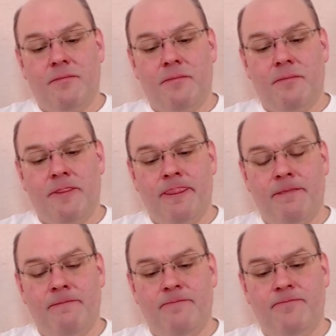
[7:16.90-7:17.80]

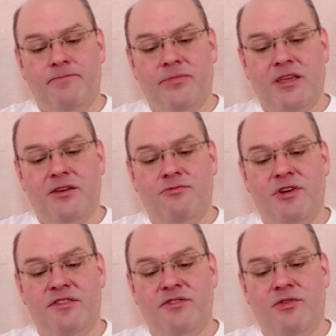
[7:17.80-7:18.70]
Mm.
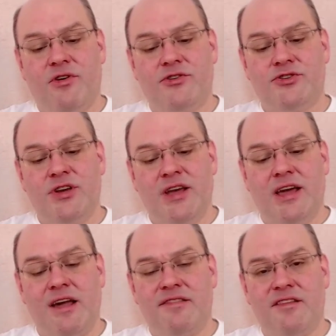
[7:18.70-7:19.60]
Research
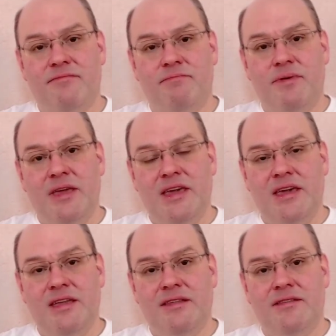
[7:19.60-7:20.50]
hasn't
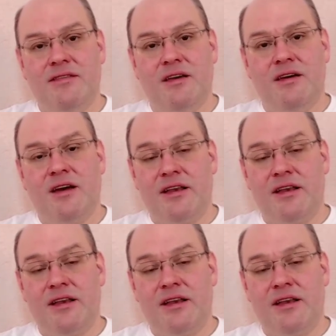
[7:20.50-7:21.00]
been uh,